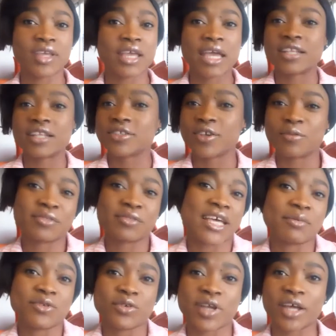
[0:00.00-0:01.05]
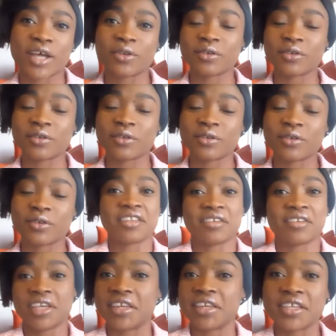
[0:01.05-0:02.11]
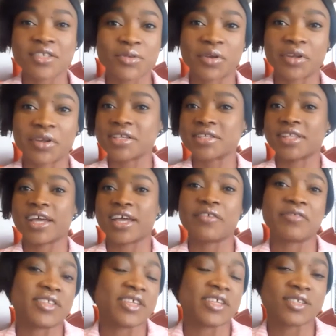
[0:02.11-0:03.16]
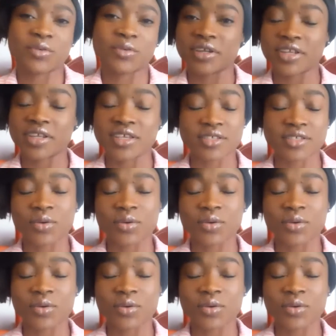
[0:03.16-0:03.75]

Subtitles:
And sometimes you cannot have it. It is what it is. Life, it is what it is.